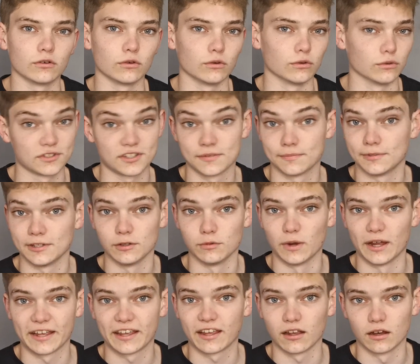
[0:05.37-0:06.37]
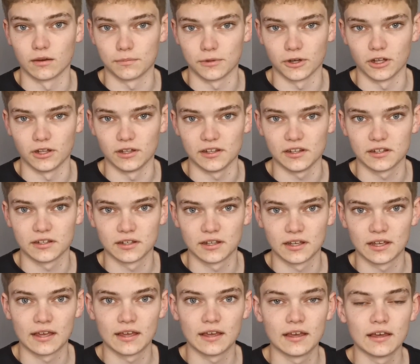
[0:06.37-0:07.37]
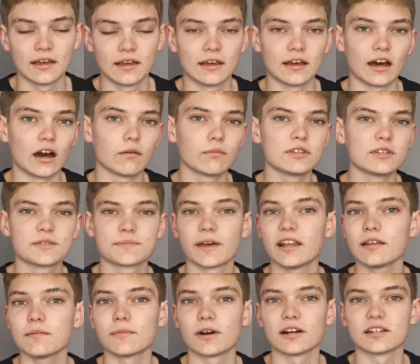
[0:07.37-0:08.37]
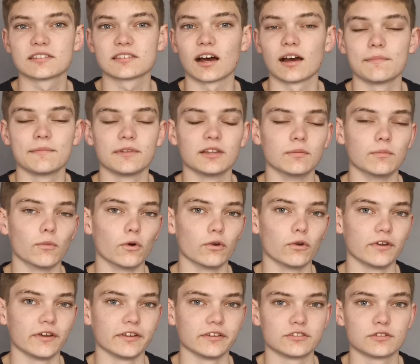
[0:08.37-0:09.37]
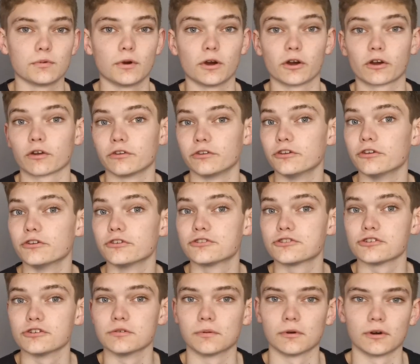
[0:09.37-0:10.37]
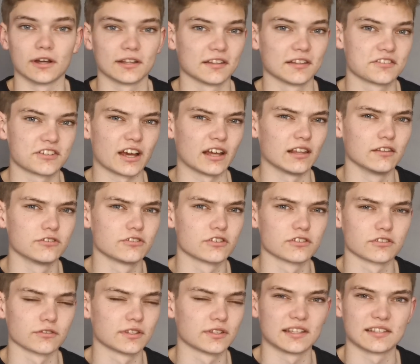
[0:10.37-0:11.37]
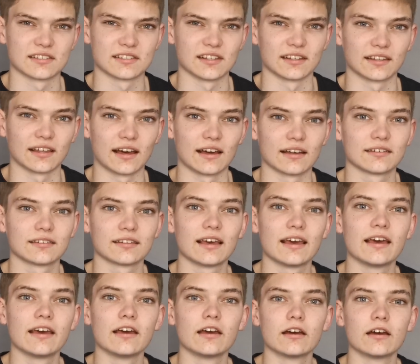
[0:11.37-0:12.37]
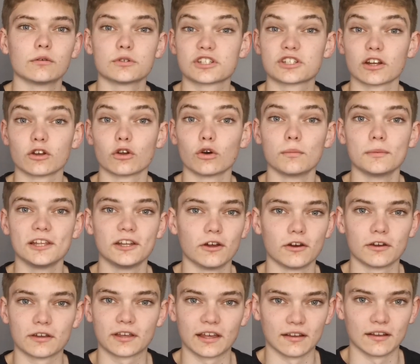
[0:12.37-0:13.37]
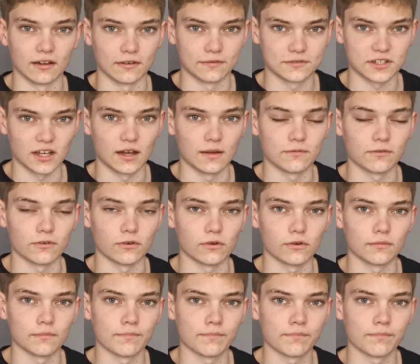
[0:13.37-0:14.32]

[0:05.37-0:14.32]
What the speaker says: or simply waking up early. I'll be spending my time in the morning to work on YouTube or other challenges or things like that, which I normally don't get enough time for.